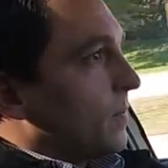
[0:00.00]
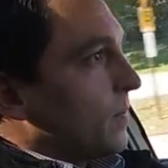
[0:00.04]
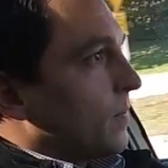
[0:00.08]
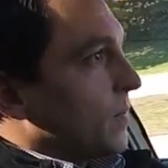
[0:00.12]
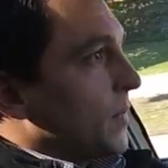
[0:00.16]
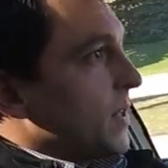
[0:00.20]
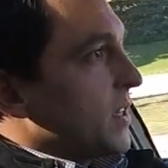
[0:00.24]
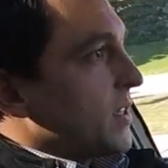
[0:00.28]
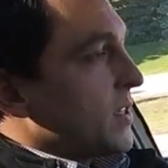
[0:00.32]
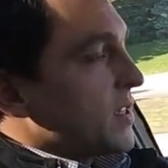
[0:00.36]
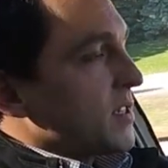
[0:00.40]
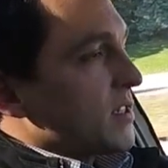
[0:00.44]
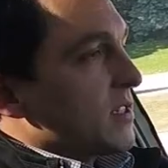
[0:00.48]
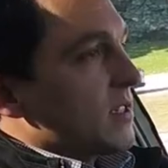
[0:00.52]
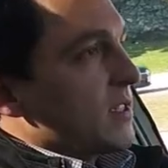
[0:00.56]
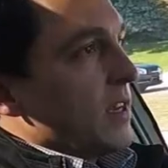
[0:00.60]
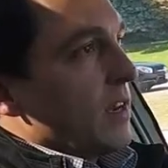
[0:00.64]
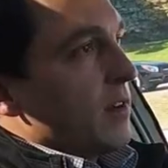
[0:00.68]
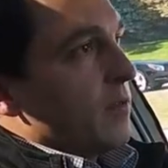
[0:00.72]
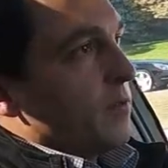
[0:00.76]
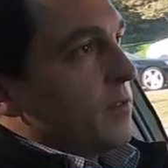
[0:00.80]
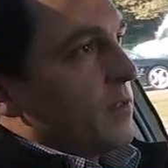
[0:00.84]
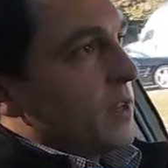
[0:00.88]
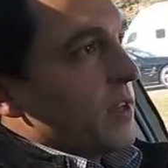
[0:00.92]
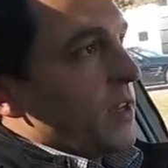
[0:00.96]
This is
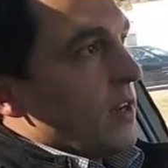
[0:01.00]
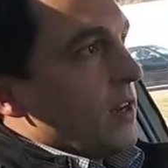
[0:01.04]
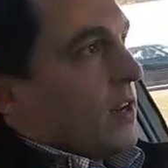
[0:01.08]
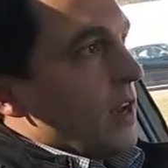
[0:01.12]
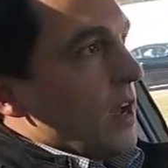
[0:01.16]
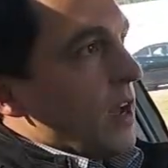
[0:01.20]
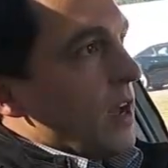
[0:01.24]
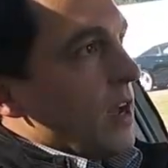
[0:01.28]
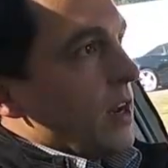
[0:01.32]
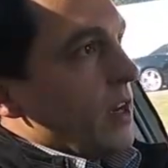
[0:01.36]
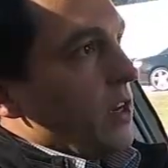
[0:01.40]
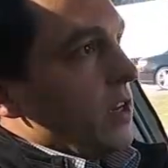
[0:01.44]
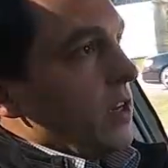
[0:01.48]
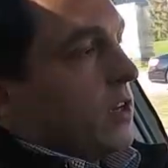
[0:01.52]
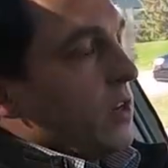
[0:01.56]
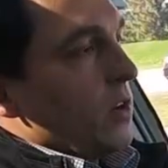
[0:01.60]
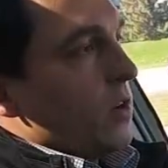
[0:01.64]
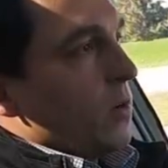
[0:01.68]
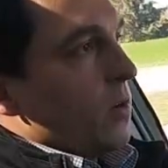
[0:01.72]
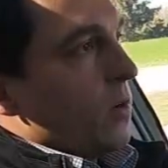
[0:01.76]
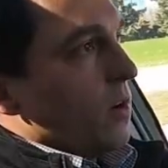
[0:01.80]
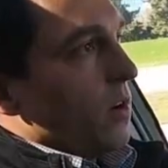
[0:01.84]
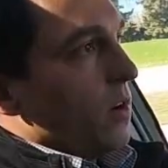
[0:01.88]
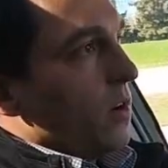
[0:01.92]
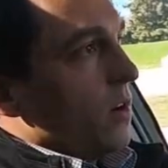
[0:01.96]
definitely not
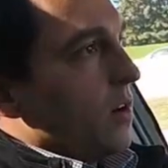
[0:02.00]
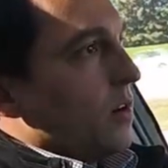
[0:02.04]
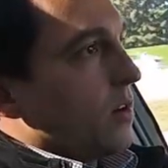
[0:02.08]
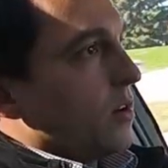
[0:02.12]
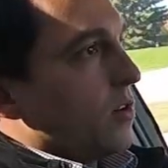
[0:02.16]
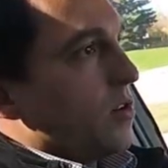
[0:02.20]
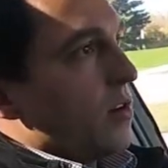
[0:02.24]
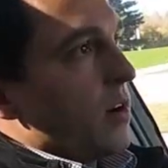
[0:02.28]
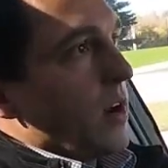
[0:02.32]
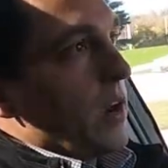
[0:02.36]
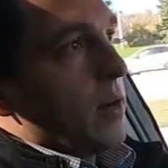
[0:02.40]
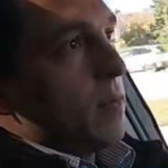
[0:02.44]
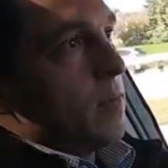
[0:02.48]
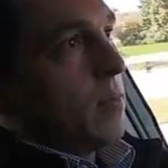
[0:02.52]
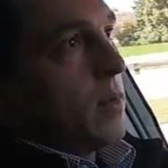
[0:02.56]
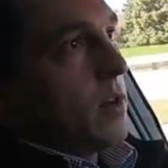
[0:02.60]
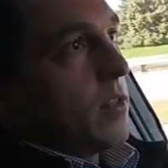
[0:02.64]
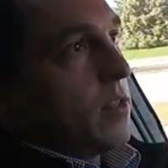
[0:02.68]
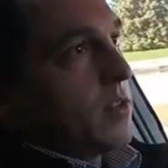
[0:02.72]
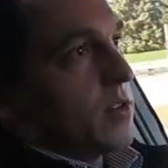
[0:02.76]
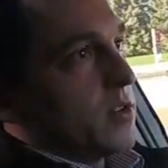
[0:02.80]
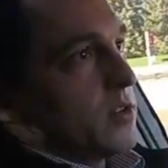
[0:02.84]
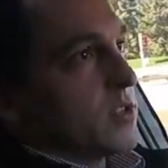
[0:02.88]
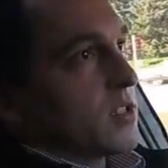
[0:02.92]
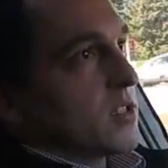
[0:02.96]
your
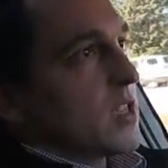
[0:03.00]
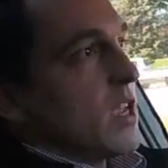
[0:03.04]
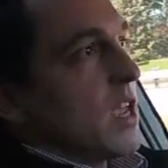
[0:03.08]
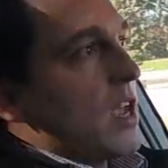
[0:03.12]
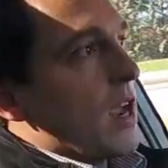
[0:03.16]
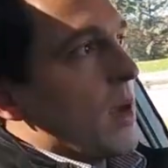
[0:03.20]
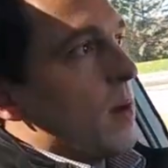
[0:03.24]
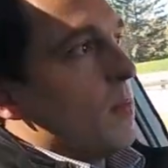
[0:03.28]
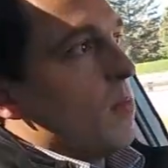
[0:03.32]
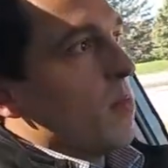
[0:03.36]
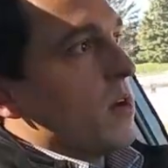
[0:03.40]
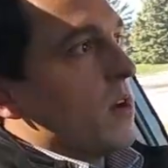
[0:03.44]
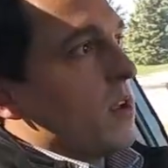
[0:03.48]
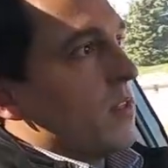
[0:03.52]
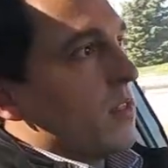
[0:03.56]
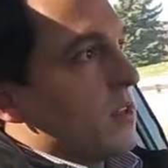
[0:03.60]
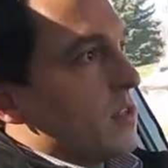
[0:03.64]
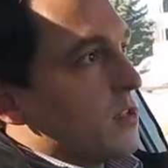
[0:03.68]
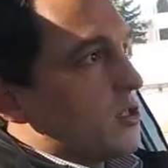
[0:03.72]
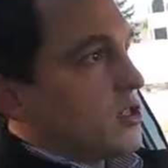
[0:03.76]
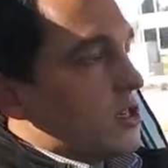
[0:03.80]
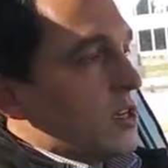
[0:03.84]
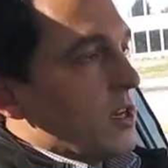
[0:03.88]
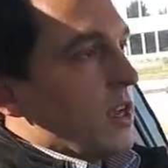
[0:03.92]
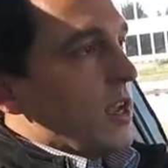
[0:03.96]
grandmother's Camry
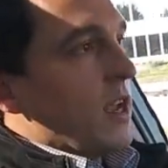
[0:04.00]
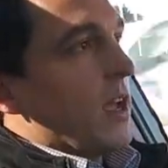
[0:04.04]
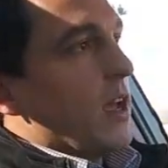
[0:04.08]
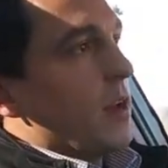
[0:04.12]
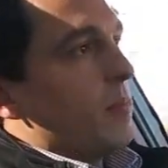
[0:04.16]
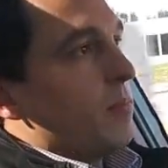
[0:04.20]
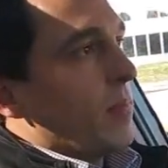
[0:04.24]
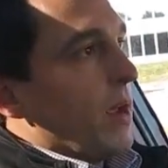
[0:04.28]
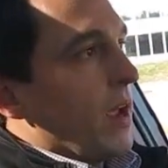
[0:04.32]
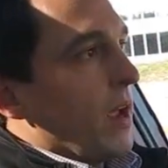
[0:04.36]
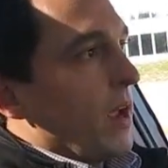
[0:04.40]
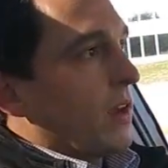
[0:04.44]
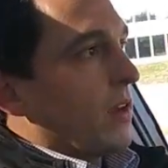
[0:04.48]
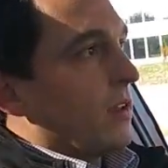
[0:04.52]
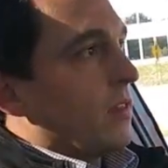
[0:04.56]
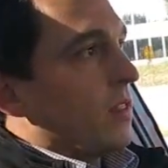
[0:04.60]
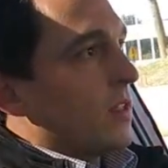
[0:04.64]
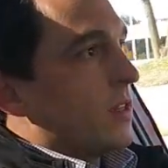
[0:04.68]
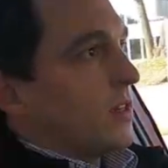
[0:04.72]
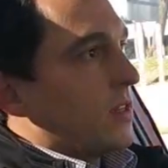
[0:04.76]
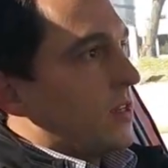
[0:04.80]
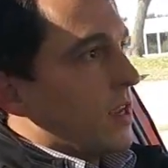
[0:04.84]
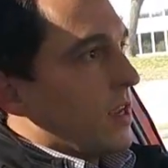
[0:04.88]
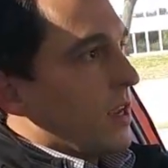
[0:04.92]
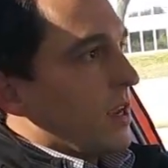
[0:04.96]
that she had back in
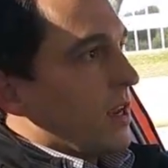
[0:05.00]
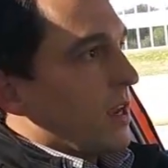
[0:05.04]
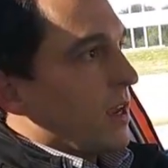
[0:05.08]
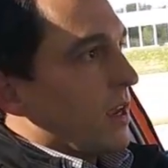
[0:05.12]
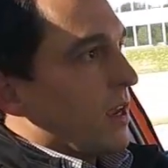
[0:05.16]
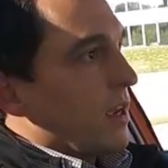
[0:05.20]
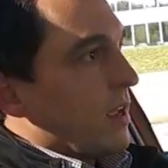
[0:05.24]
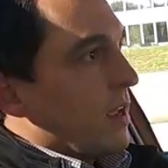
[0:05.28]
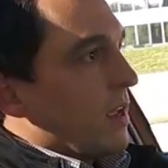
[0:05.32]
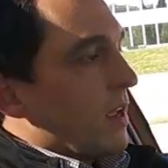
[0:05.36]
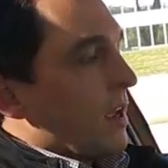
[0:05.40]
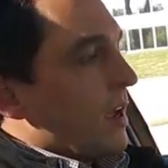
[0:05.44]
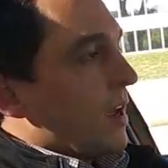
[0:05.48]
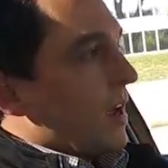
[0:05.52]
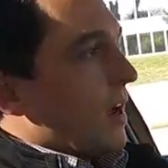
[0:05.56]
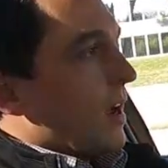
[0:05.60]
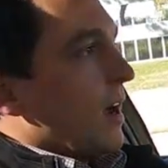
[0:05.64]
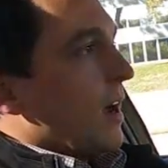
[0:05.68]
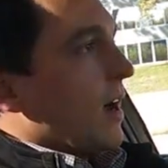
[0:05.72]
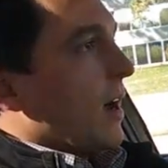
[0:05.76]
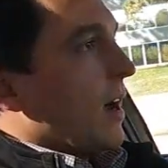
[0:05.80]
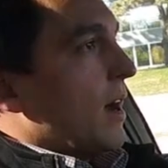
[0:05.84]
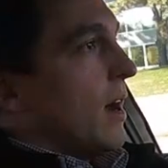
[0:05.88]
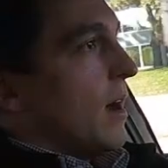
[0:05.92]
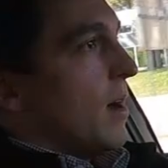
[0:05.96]
the day.
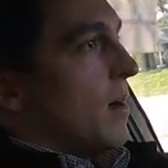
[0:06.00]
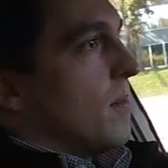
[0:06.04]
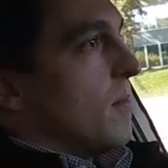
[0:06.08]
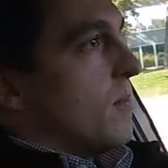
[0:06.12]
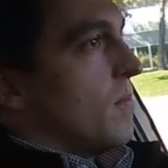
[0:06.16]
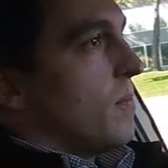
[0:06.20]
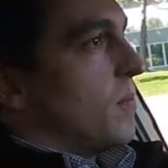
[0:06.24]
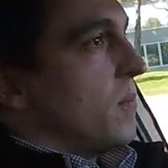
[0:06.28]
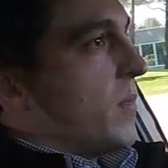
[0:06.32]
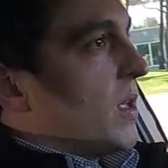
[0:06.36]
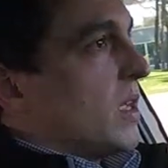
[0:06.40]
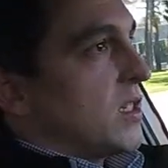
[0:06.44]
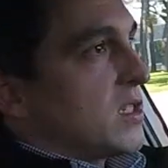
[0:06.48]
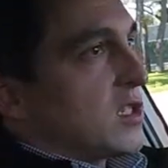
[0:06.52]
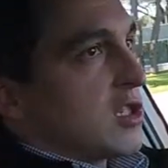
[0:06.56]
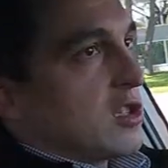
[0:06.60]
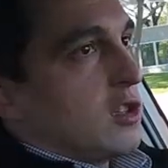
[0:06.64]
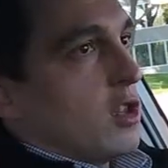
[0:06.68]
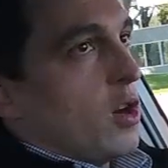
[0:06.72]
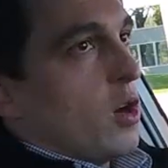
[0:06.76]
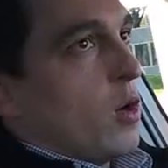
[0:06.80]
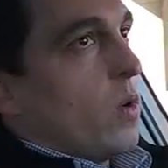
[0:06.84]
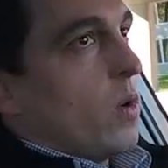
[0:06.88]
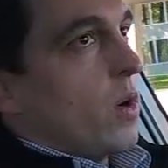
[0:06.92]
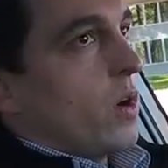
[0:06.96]
It's
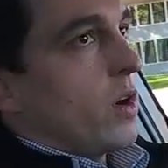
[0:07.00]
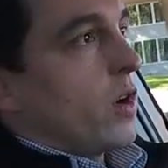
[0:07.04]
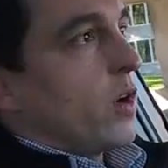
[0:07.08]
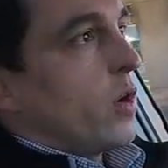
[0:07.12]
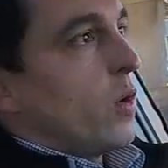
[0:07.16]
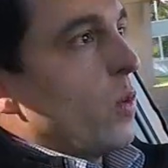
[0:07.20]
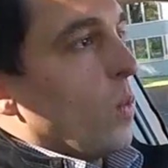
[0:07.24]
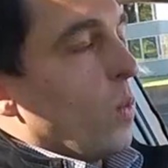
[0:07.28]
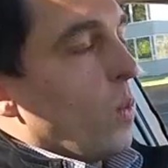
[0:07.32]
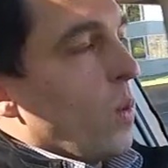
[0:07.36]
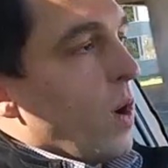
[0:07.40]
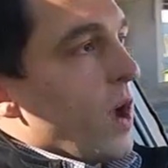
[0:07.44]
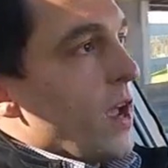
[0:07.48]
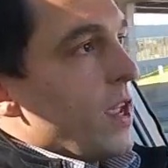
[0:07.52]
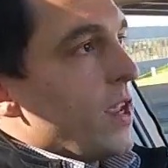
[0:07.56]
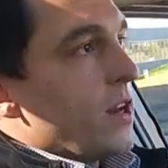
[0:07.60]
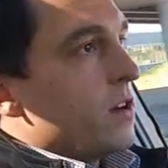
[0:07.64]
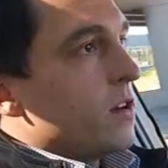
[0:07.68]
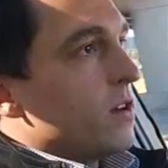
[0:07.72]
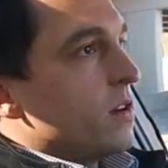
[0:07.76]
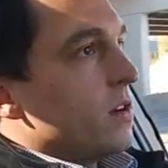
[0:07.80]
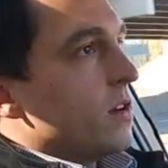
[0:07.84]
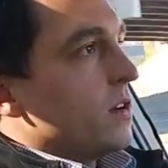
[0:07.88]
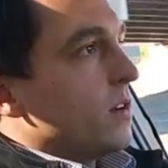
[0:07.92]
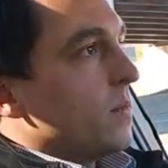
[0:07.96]
lower,
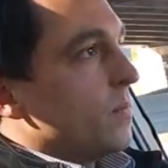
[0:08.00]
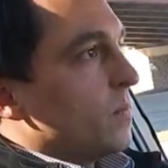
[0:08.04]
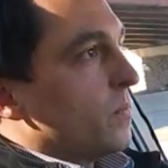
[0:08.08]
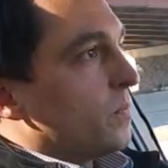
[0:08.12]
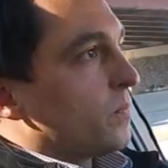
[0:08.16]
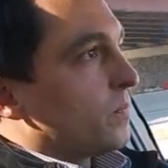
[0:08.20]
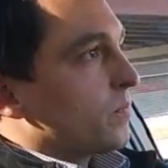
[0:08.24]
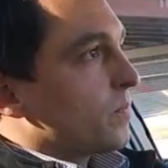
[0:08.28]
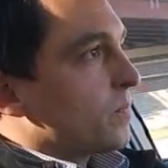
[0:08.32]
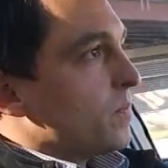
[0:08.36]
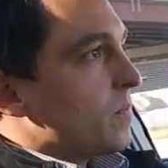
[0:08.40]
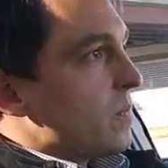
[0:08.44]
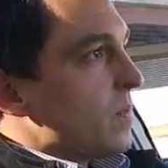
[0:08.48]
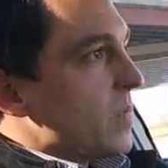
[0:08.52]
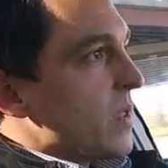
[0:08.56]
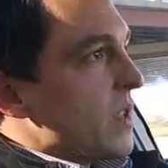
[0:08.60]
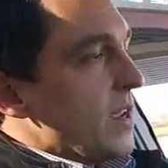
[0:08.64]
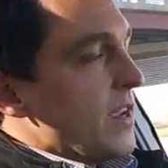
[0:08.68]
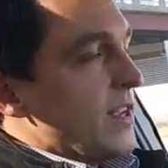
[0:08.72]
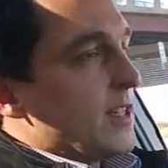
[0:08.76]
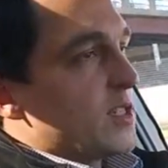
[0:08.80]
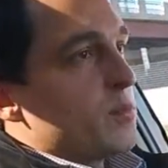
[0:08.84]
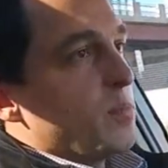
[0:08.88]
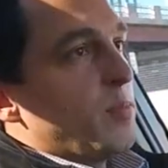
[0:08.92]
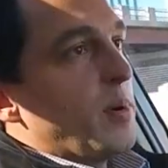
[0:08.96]
wider,
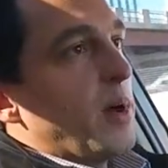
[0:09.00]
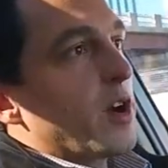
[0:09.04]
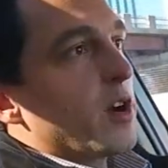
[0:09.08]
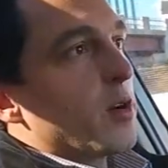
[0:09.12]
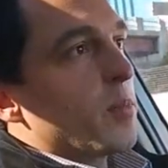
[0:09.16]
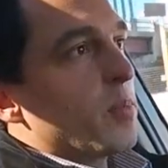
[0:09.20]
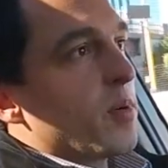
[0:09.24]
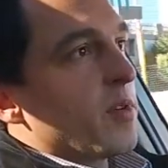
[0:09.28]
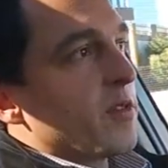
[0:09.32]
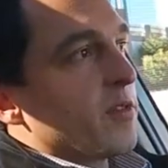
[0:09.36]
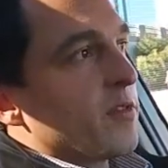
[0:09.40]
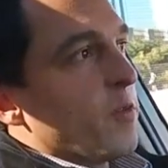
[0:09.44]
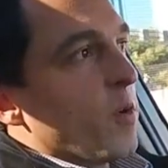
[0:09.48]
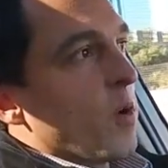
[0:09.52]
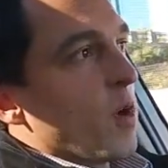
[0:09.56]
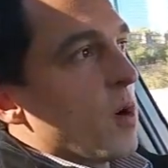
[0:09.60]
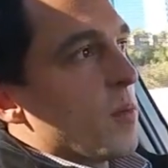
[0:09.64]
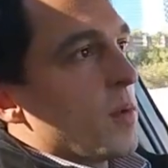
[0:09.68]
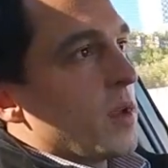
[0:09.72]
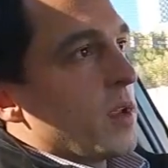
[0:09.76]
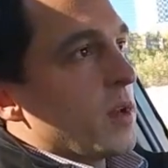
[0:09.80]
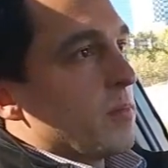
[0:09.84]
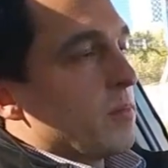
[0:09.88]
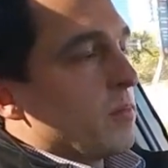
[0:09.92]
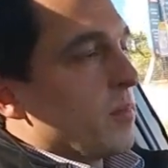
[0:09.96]
it's better
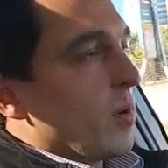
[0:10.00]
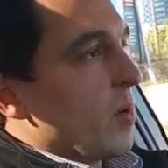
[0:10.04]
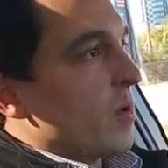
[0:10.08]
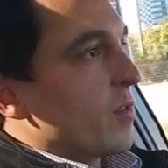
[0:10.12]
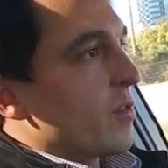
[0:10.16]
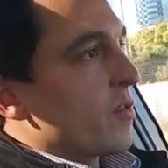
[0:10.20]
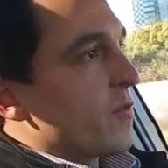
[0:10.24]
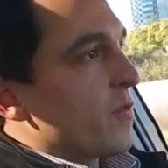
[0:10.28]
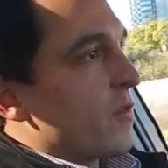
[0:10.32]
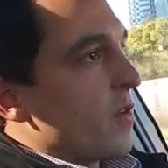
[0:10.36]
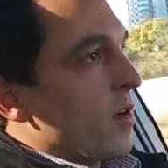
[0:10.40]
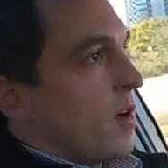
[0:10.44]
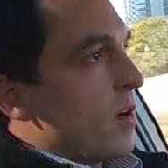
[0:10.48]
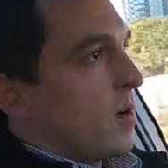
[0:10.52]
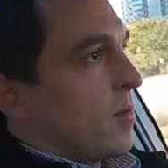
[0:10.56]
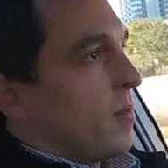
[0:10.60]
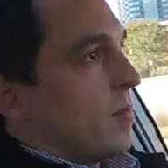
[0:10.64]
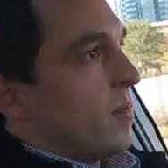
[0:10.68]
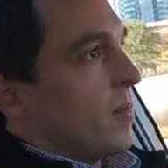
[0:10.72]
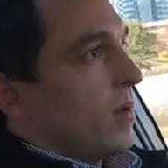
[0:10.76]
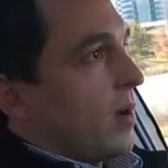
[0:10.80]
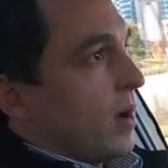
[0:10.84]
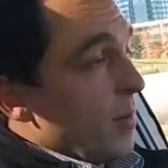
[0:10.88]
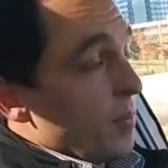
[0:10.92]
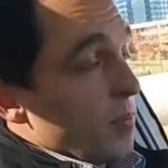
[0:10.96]
performing both from a